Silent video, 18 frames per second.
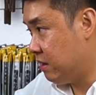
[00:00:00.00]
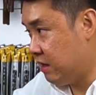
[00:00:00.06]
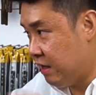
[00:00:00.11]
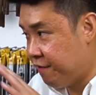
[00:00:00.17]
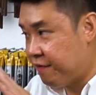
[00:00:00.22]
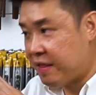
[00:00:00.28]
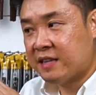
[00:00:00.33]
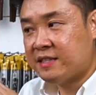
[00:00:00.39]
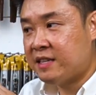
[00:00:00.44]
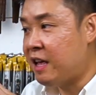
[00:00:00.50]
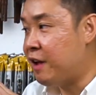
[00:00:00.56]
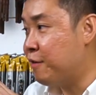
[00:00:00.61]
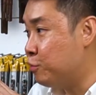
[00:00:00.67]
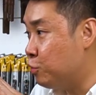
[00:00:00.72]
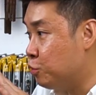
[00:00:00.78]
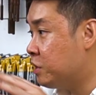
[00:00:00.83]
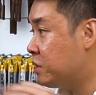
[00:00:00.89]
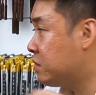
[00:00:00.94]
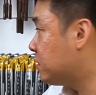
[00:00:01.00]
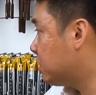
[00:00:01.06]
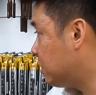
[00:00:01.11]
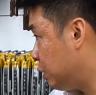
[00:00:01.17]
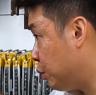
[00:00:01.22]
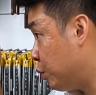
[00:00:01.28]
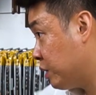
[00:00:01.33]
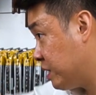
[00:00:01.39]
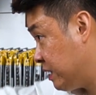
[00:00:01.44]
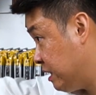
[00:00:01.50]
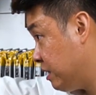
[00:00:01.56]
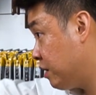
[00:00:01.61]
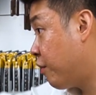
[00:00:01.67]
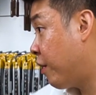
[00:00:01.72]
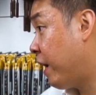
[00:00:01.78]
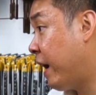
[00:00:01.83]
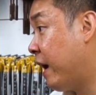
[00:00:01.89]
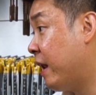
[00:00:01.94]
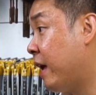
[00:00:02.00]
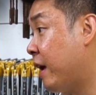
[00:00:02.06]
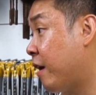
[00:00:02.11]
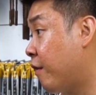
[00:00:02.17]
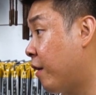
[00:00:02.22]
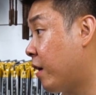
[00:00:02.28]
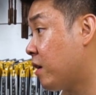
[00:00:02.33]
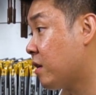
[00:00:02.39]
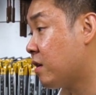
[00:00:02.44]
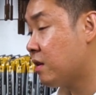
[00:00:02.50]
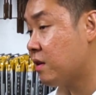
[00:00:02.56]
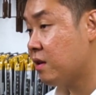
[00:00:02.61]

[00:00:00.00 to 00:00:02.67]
if it doesn't have movement, you will see hairline crack.